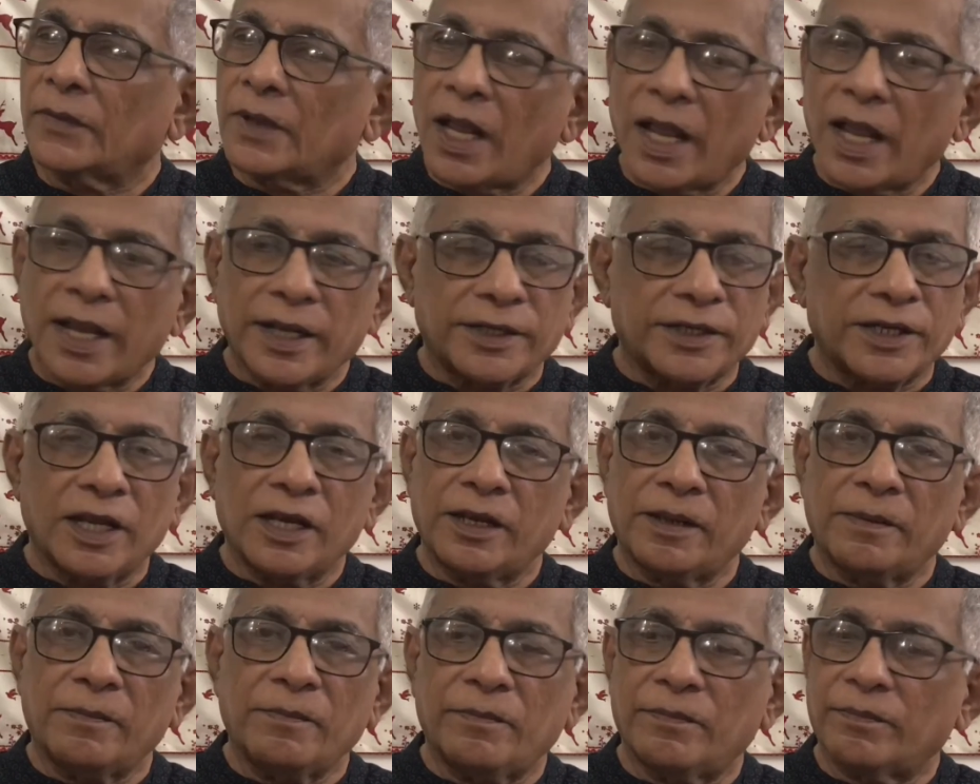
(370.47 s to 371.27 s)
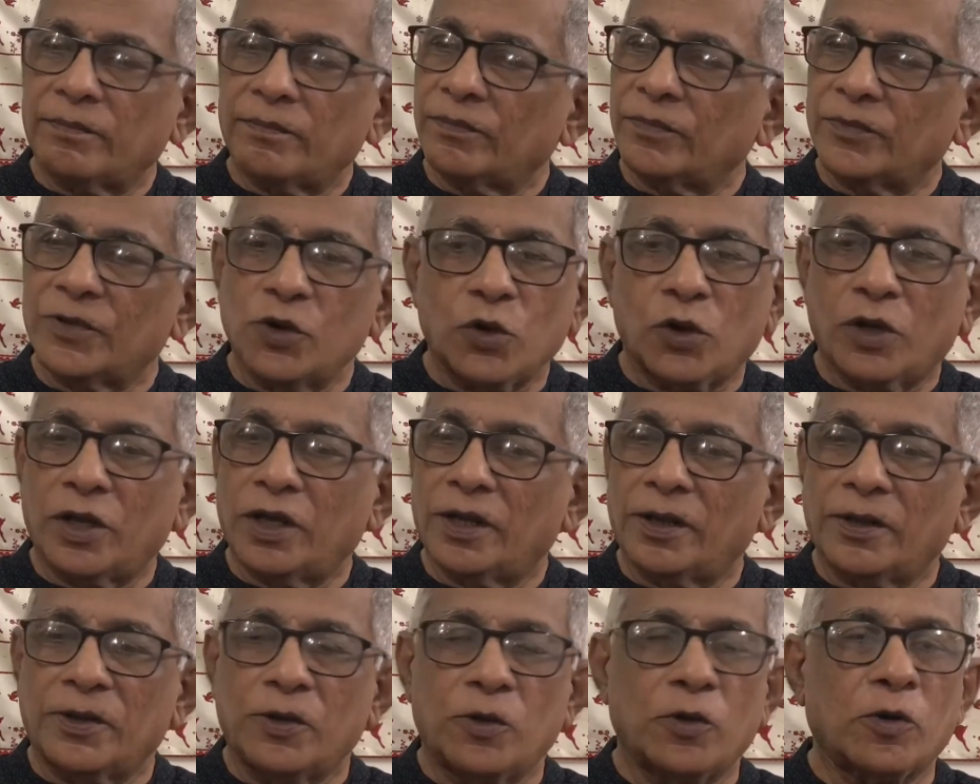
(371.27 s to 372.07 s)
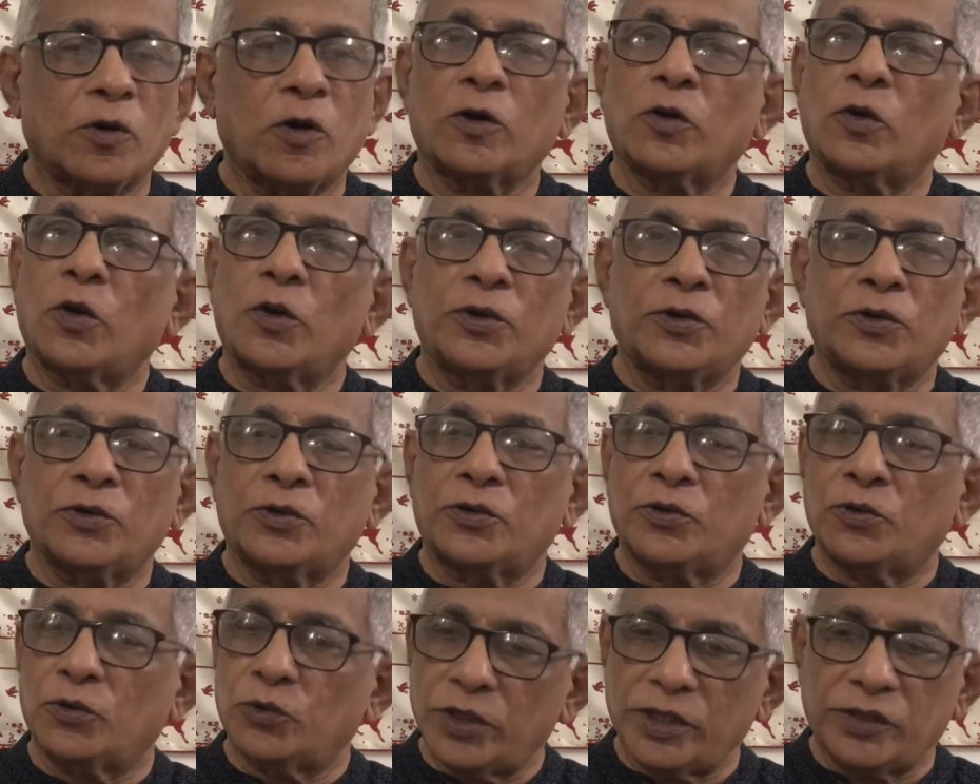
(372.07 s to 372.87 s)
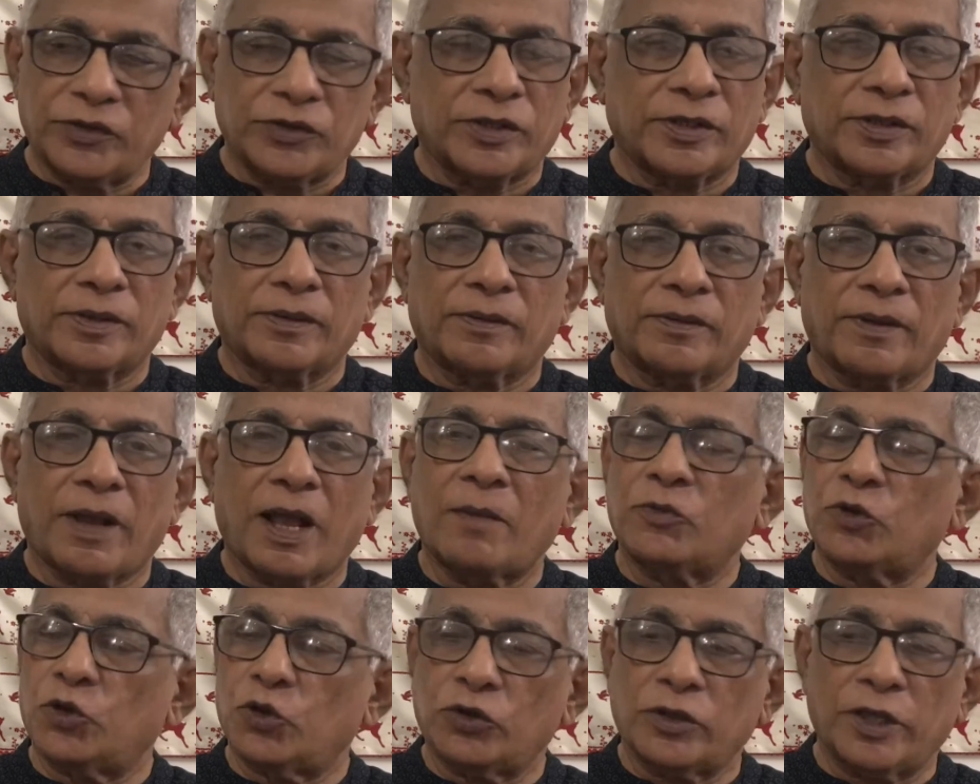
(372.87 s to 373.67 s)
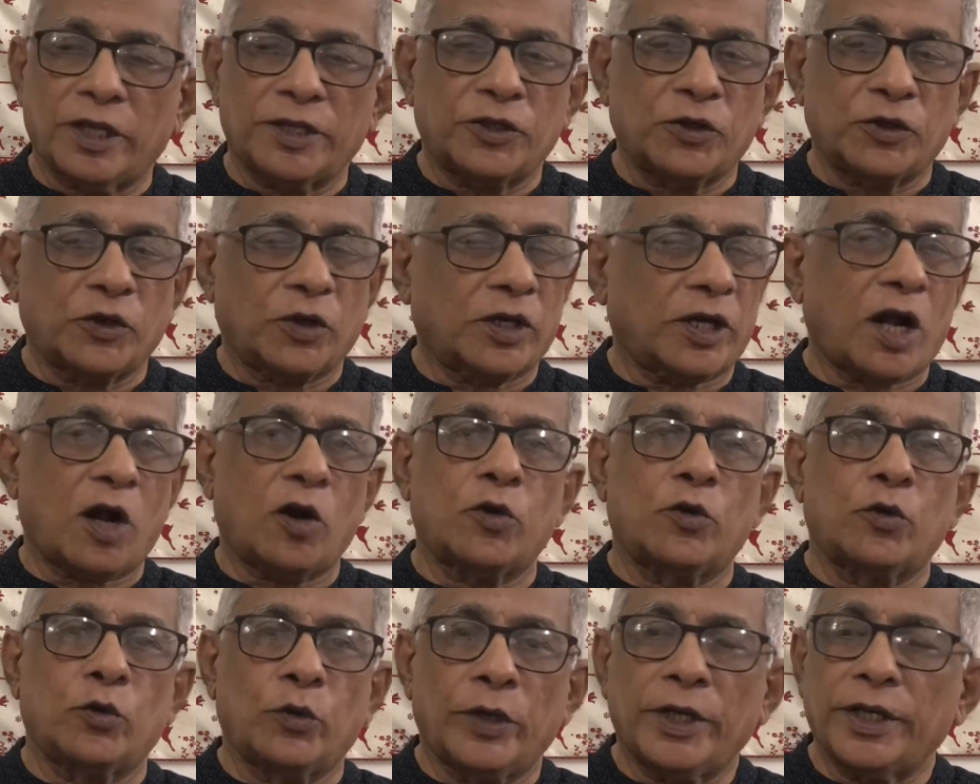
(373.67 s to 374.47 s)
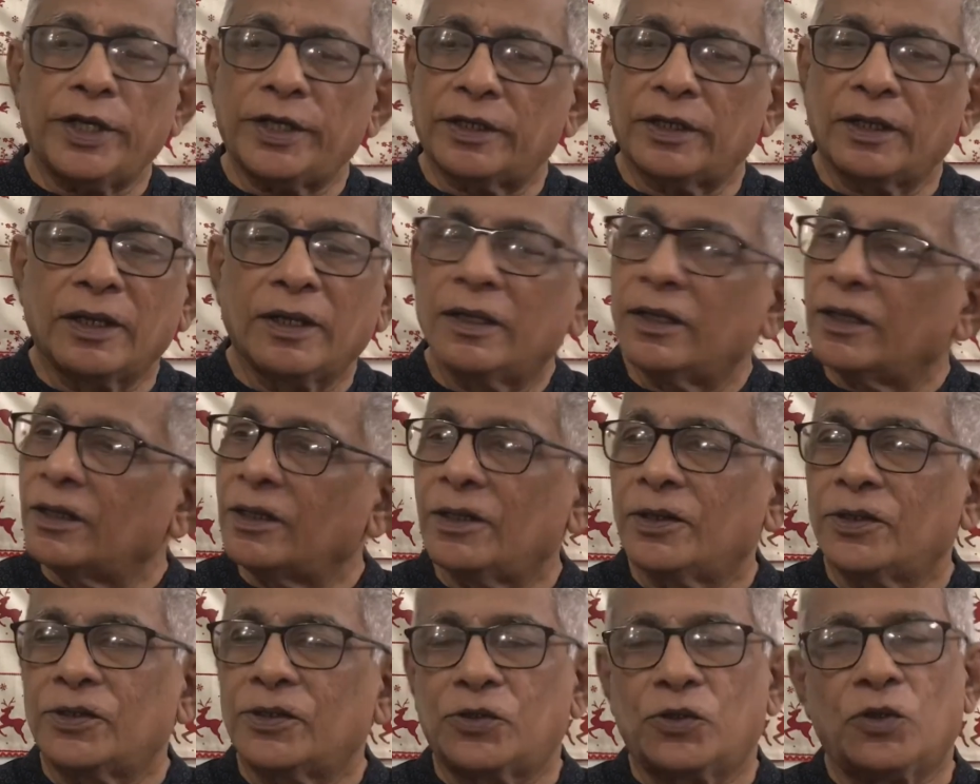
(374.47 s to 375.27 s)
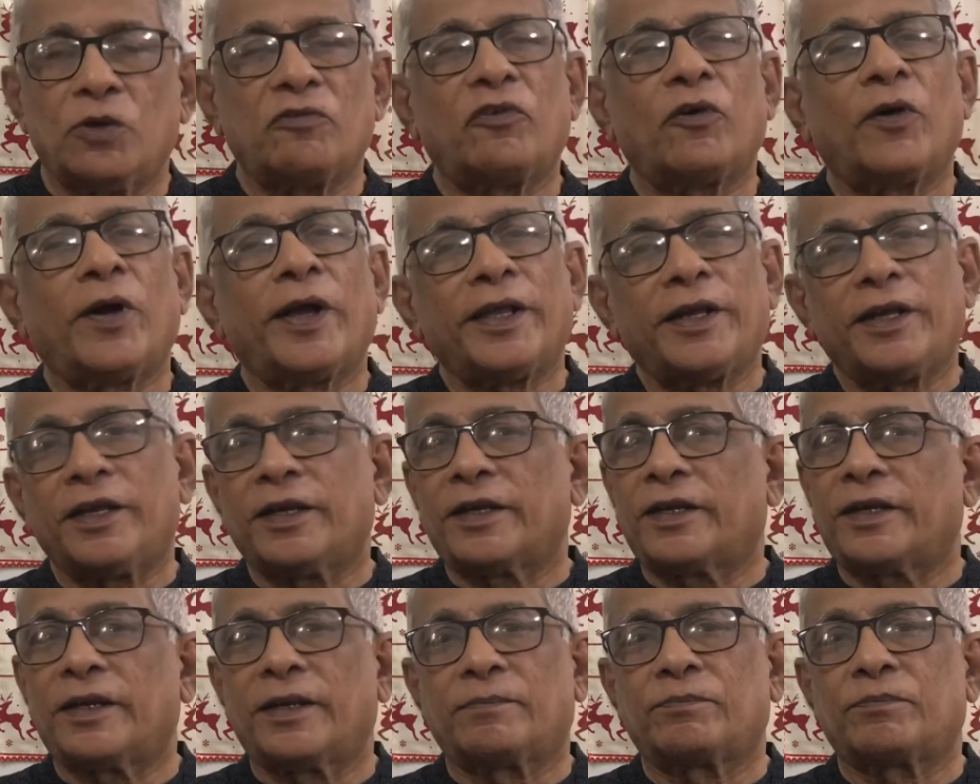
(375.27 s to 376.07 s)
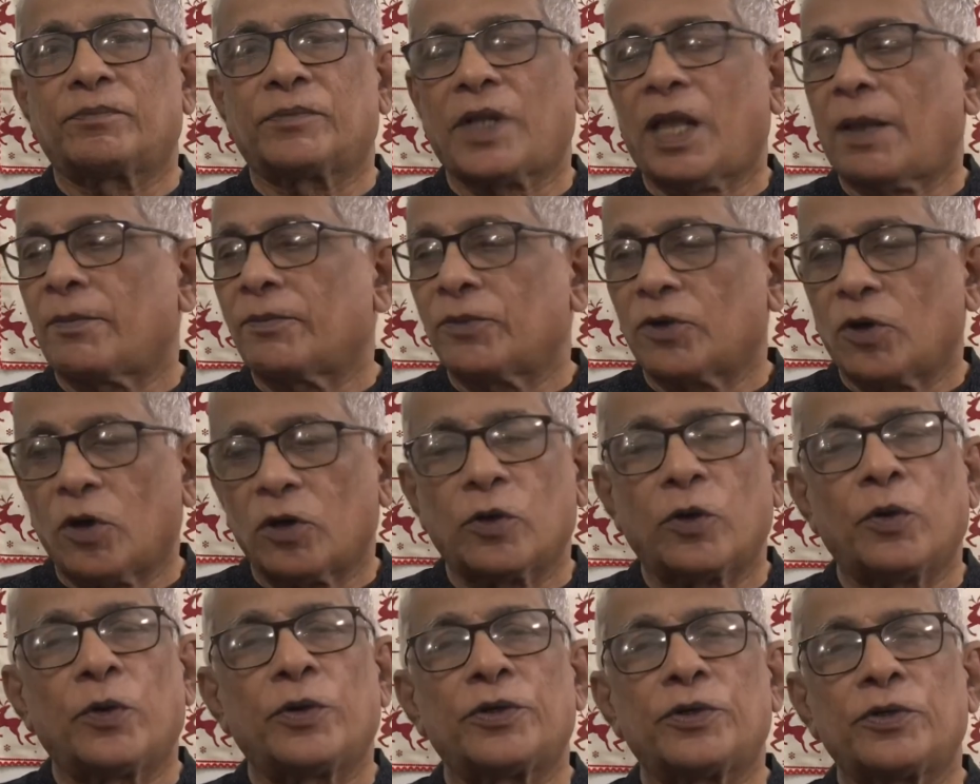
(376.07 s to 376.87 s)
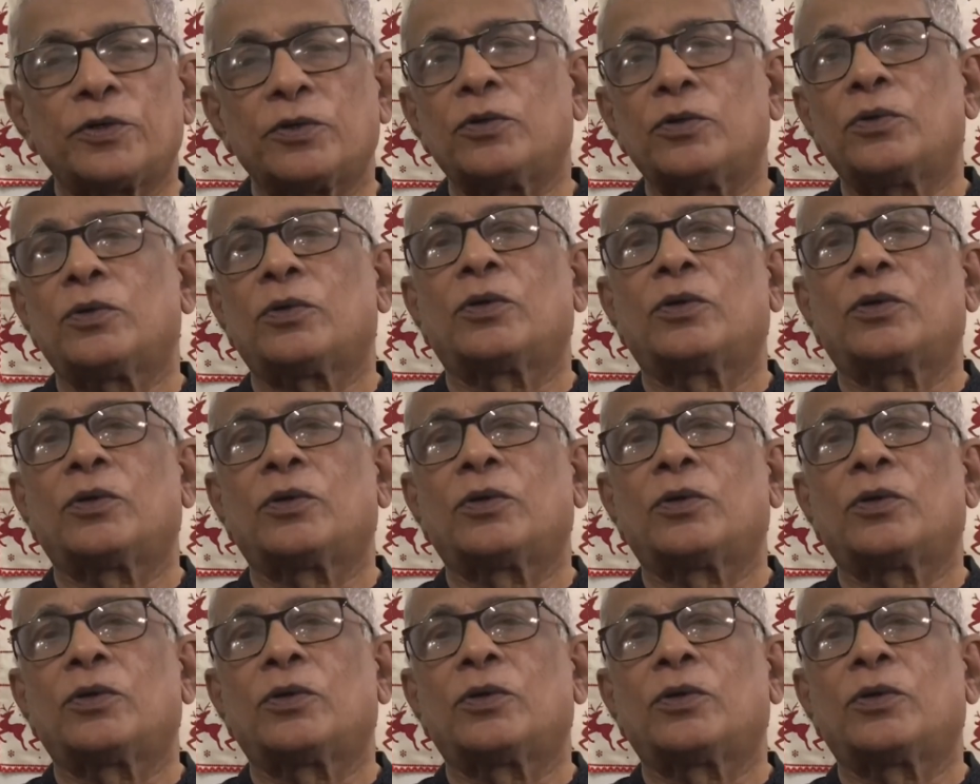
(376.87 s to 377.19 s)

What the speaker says: I tell him, look, you're not going to do this. I'm sure that you cannot do it. So forget it. I'm not going to